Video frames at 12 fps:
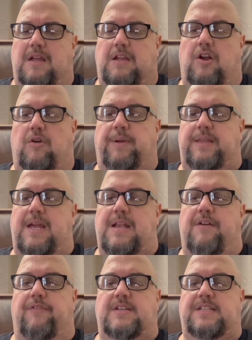you know, but they
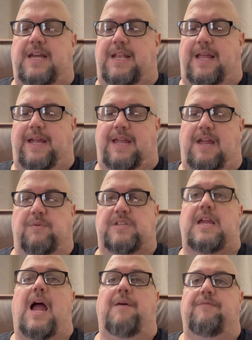never said like it was
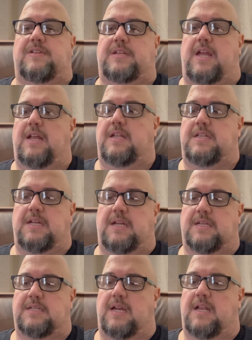confiscated
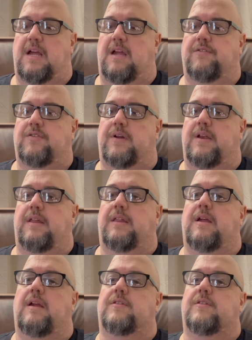TSA knives or anything.